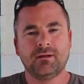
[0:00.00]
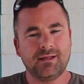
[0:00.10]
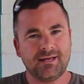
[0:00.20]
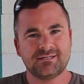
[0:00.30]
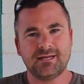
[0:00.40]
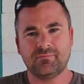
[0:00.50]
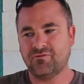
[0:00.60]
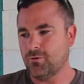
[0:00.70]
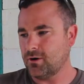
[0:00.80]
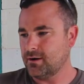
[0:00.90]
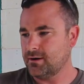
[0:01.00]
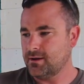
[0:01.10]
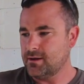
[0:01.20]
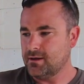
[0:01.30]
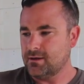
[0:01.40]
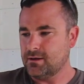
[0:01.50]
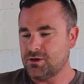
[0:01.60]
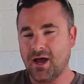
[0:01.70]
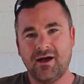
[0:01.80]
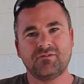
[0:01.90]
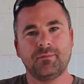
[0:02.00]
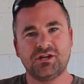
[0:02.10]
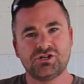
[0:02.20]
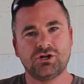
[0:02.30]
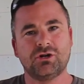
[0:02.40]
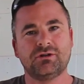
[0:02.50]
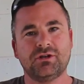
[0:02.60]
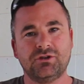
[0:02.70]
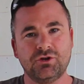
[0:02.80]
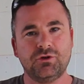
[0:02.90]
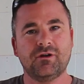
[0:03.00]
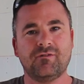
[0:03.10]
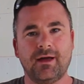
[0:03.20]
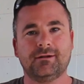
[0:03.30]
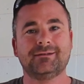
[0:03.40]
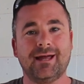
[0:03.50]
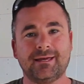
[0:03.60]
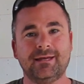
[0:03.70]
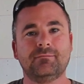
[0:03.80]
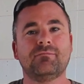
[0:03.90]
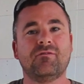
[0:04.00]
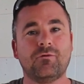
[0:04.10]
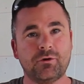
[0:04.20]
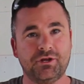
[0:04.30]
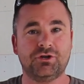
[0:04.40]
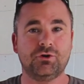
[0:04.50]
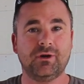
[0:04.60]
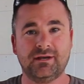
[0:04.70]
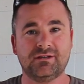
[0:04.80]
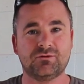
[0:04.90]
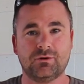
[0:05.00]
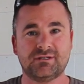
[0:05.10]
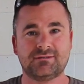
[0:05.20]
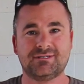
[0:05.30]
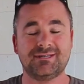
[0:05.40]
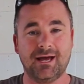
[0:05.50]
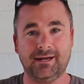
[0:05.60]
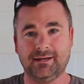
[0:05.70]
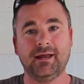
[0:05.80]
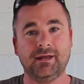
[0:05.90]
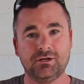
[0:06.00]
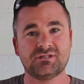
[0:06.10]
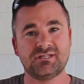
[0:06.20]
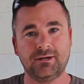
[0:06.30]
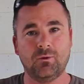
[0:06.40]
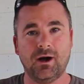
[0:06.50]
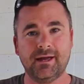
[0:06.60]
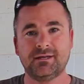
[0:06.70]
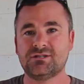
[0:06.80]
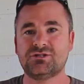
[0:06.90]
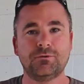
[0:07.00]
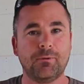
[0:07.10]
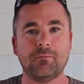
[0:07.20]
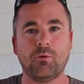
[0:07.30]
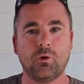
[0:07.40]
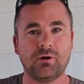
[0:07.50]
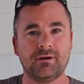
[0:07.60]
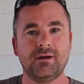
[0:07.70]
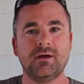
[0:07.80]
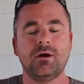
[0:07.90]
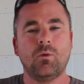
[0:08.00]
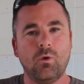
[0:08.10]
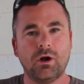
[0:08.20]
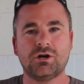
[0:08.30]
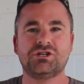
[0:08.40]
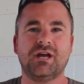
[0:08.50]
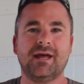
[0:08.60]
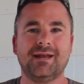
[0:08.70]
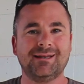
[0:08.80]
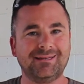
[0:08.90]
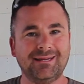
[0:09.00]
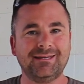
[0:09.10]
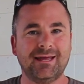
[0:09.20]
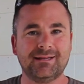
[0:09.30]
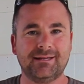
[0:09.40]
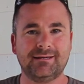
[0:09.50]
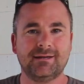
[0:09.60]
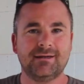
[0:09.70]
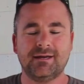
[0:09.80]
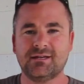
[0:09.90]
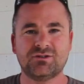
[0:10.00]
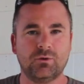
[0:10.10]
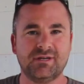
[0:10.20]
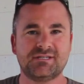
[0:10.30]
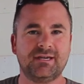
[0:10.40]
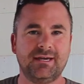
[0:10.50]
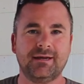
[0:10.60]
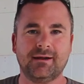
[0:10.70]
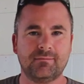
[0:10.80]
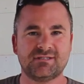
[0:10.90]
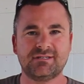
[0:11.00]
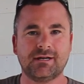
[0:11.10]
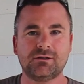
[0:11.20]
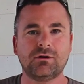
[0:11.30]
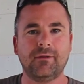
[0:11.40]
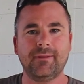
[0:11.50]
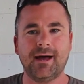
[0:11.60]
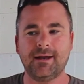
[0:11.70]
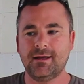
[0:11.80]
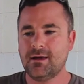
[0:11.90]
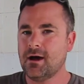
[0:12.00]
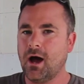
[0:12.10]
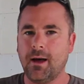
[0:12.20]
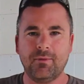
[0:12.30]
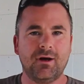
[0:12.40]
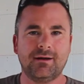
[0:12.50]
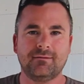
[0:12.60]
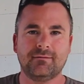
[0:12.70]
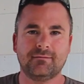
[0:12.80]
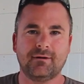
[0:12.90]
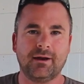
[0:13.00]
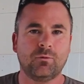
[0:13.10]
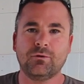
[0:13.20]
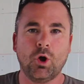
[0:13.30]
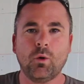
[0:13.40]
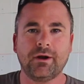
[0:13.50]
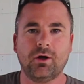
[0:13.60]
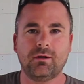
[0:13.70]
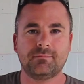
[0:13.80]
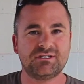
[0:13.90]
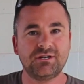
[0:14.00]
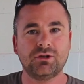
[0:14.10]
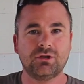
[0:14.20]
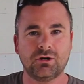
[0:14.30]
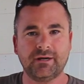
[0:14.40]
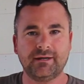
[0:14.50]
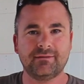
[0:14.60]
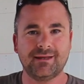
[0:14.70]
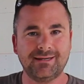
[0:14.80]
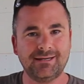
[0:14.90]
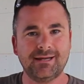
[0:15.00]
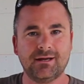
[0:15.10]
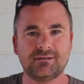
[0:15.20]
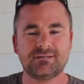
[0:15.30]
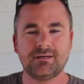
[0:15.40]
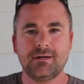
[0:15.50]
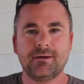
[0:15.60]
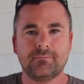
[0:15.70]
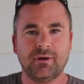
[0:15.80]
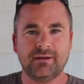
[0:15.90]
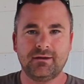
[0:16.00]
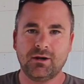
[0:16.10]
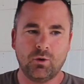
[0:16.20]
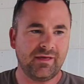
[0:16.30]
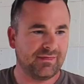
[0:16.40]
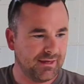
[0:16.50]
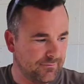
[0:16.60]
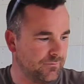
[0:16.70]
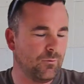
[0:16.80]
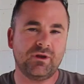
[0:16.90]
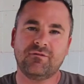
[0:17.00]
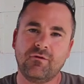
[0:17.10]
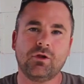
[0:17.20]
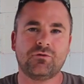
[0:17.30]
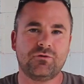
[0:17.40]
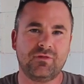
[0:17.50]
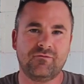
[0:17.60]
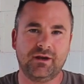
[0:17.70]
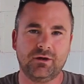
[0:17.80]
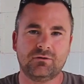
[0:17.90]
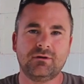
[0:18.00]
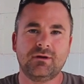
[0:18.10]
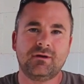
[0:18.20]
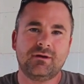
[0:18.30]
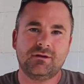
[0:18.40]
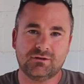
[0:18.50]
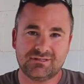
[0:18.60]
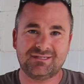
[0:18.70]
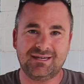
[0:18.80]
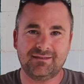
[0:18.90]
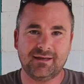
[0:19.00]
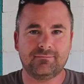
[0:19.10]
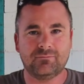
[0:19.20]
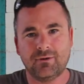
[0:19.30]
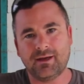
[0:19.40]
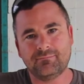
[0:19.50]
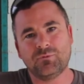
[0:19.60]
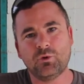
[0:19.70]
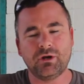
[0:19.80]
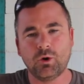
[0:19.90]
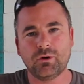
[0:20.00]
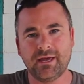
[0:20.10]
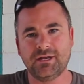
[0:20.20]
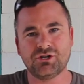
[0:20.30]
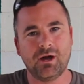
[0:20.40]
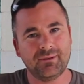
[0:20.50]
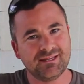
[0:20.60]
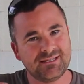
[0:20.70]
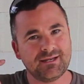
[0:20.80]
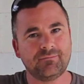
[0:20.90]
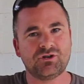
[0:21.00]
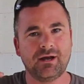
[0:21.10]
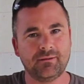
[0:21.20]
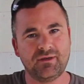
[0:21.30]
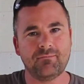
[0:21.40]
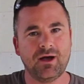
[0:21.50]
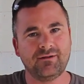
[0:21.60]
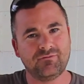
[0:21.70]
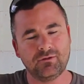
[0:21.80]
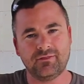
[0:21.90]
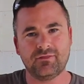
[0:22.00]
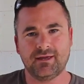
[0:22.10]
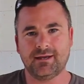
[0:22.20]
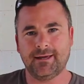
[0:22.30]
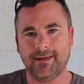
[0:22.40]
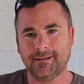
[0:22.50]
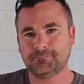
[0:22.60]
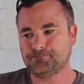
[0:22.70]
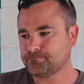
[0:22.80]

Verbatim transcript: Like I said before, you have to make sure to do your vinyl decking before you do any sort of siding. And you'll see why. It's super important. Watershed and detailing is always key, and I'm a stickler on that. I'm not, I don't know it all. I'm still learning the details, but you know, I think when you follow through the video, you'll see that I'm doing an okay job. At least I'm trying to be mindful and thinking ahead.